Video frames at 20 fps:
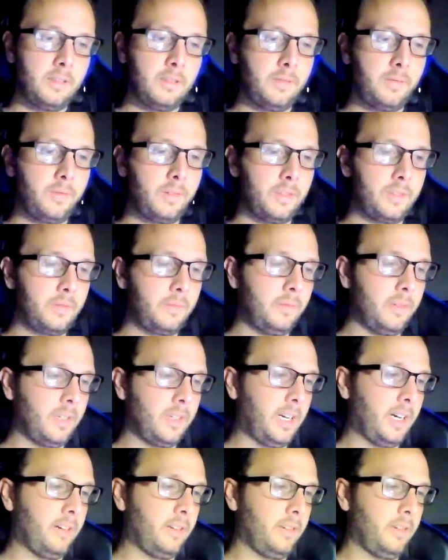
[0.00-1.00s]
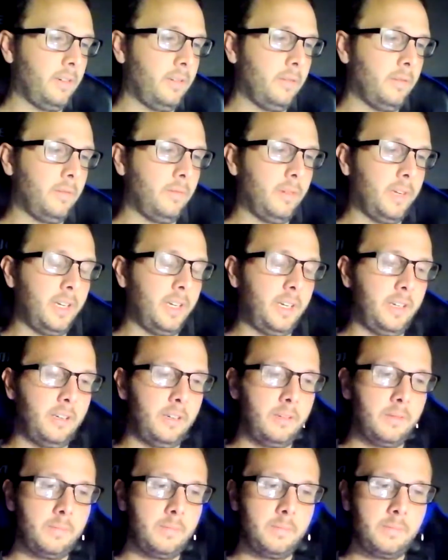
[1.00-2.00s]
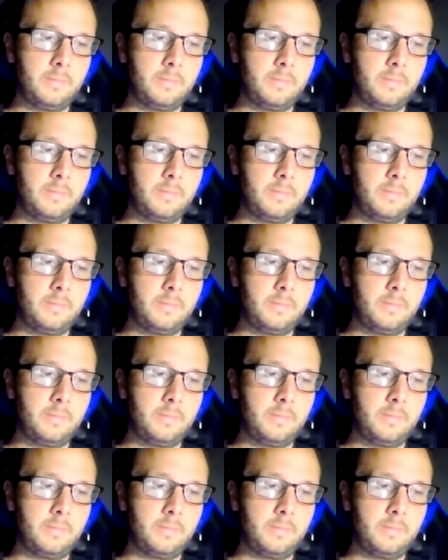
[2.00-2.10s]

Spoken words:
the first one out of the way here.